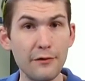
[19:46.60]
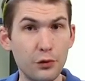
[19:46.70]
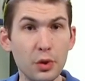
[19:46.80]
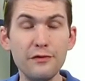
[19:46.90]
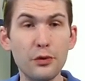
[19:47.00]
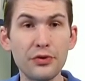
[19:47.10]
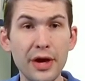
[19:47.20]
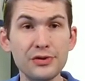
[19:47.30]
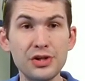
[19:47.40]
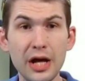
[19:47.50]

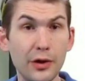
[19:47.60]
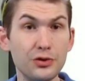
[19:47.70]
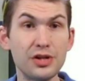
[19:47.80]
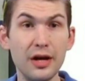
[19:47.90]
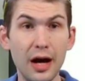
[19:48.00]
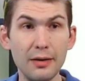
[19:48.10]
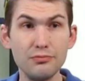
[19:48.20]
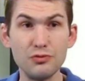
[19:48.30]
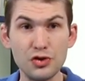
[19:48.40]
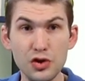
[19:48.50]
$44,000,
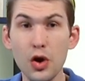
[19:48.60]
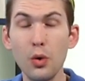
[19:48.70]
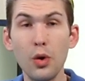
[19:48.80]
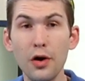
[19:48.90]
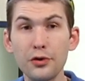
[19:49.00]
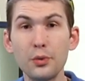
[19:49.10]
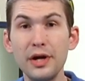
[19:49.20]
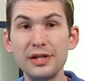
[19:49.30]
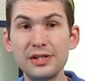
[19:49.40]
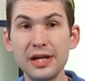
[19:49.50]
there's no other
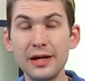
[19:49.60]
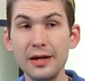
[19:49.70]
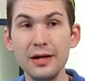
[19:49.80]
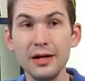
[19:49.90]
way to say